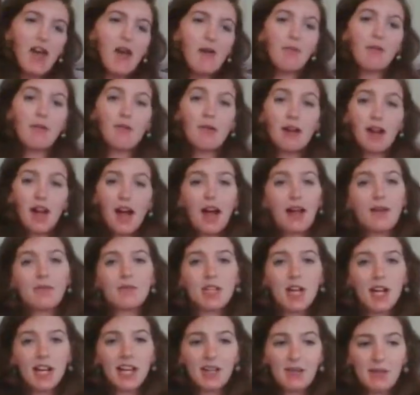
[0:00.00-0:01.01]
But what I'm
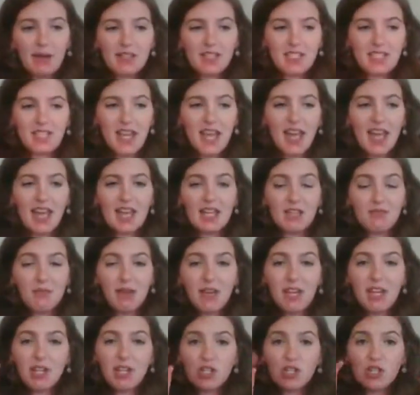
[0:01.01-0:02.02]
talking about today is
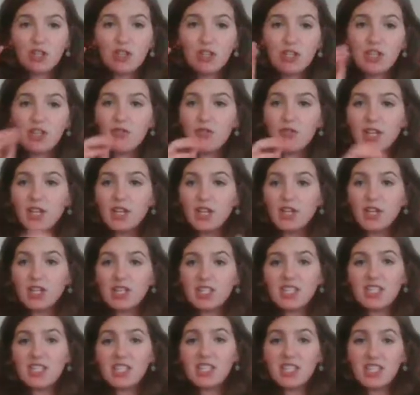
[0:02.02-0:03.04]
making sure that you get a
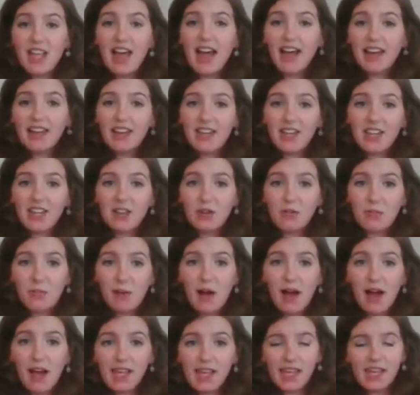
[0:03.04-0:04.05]
good snack in your
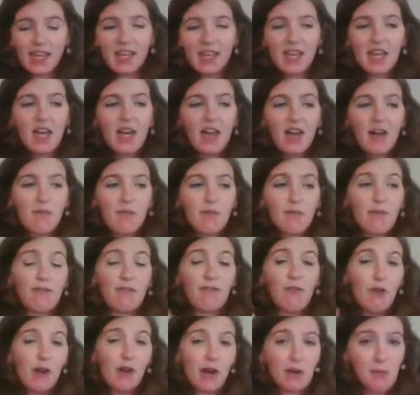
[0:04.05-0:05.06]
body
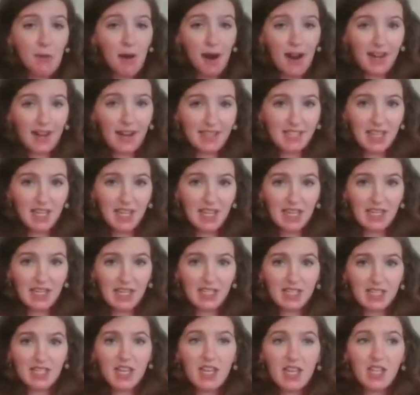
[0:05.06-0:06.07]
before
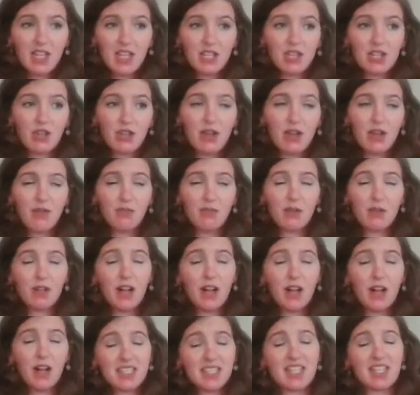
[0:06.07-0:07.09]
practice, so that we're
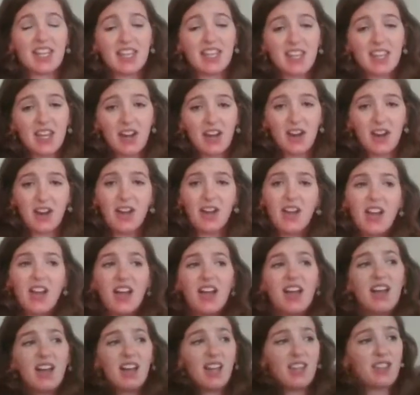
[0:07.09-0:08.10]
not sitting there
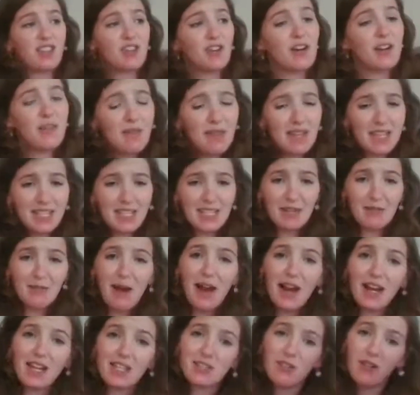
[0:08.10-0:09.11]
30 minutes into
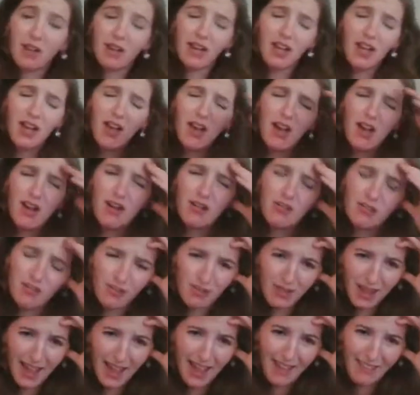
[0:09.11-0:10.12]
practice going,
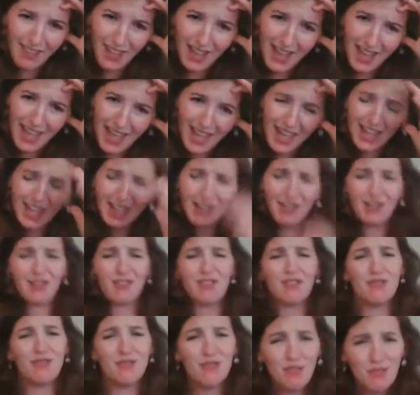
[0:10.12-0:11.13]
oh, I have a headache,
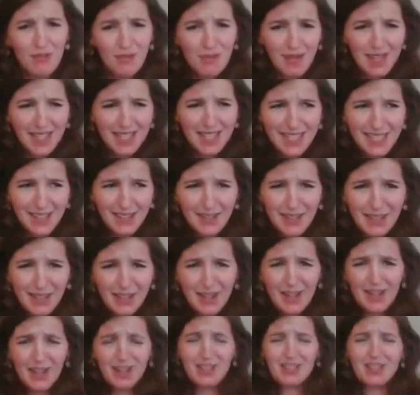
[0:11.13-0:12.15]
or oh, my stomach
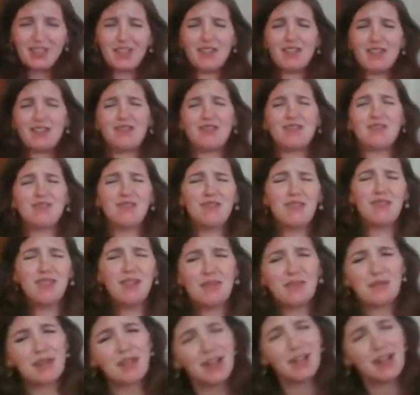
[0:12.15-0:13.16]
hurts, or oh,
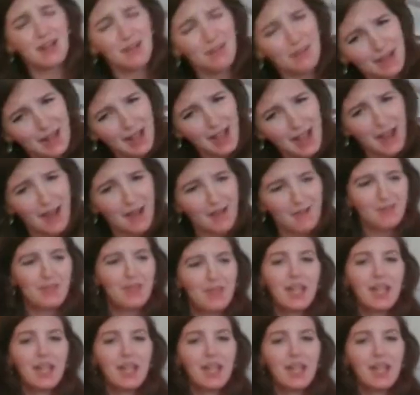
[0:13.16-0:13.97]
I'm cramping up.